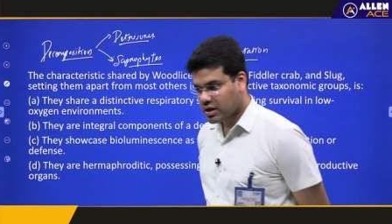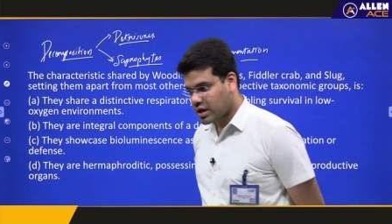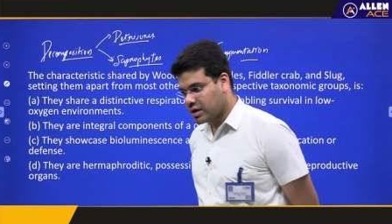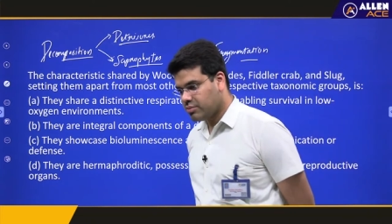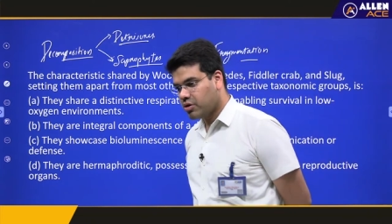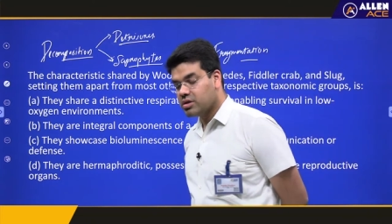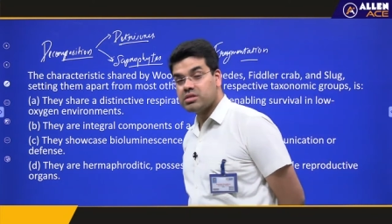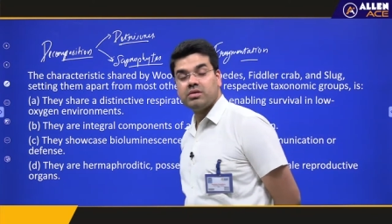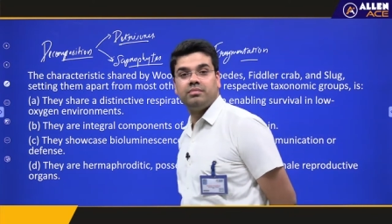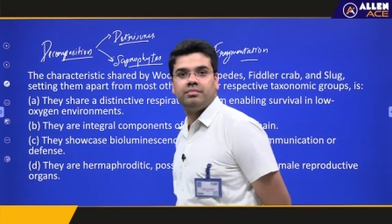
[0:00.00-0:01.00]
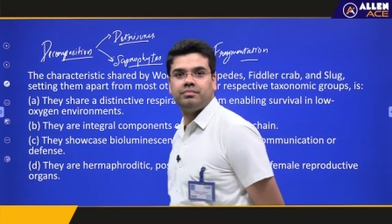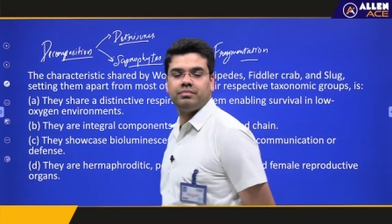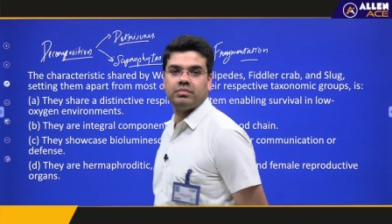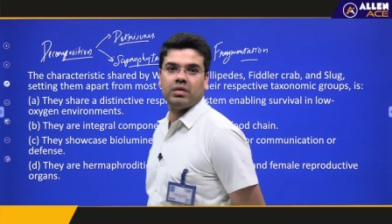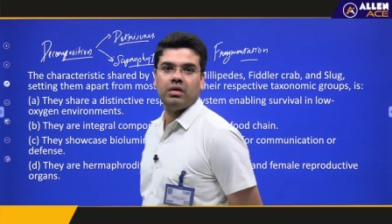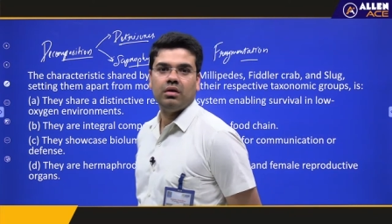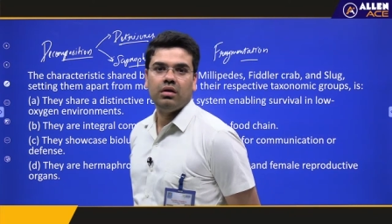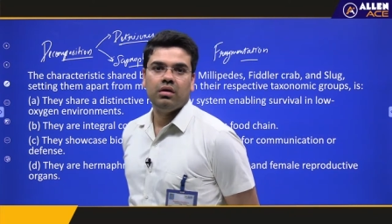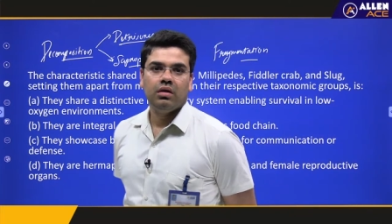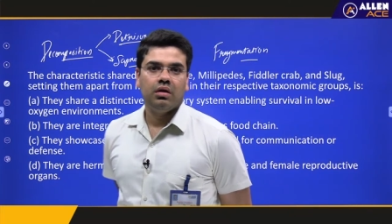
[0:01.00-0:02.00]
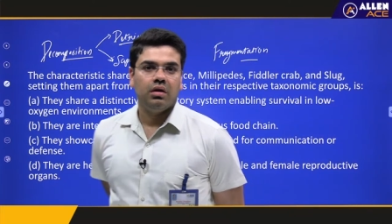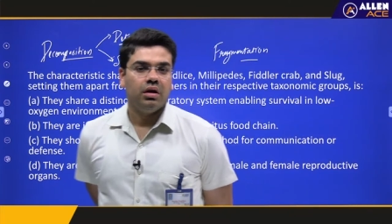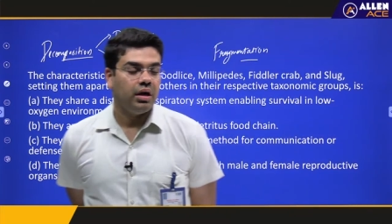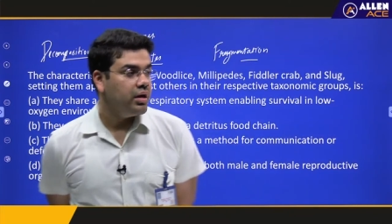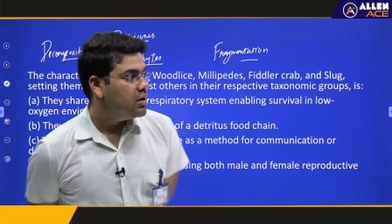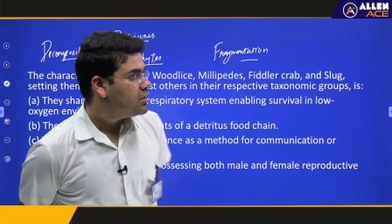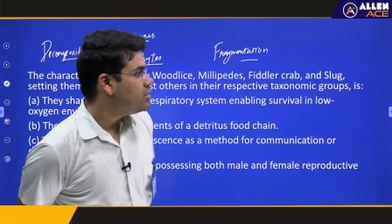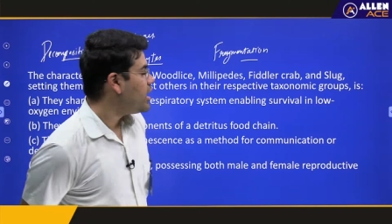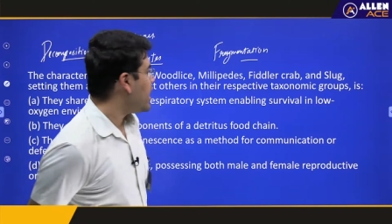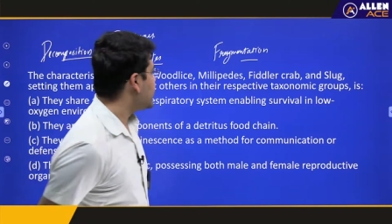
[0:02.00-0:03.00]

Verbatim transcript: catabolism. Here the